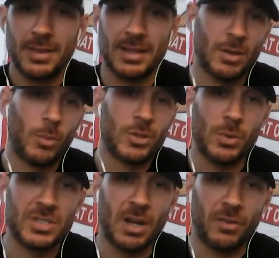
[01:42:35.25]
that someone's
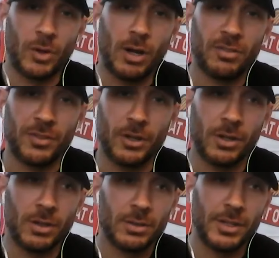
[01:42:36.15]
always covering off
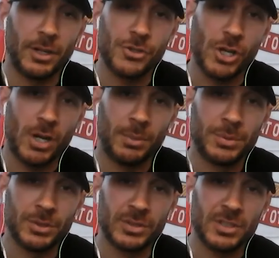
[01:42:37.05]
their
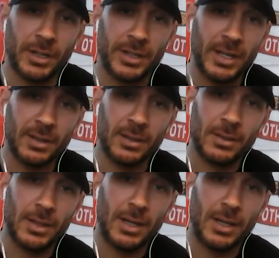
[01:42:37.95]
job, so it's not getting